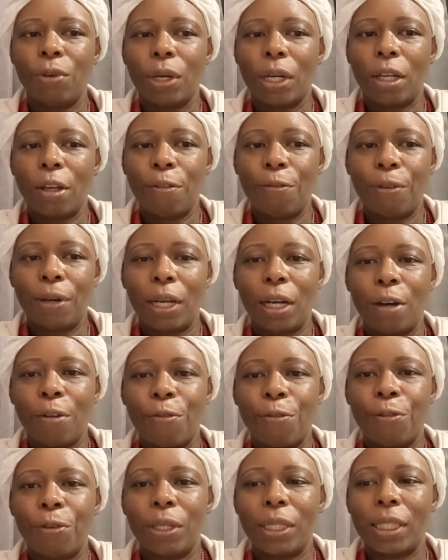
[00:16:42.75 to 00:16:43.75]
give
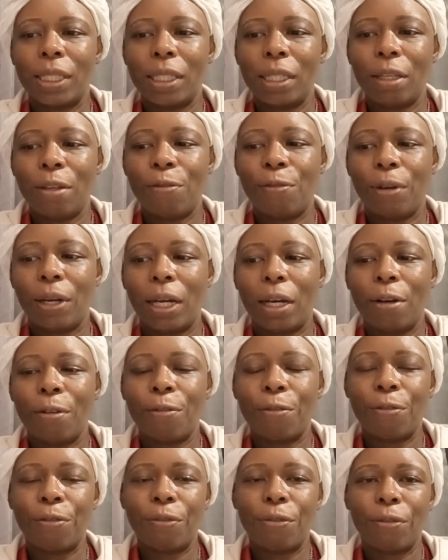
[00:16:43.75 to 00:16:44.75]
love, receive love,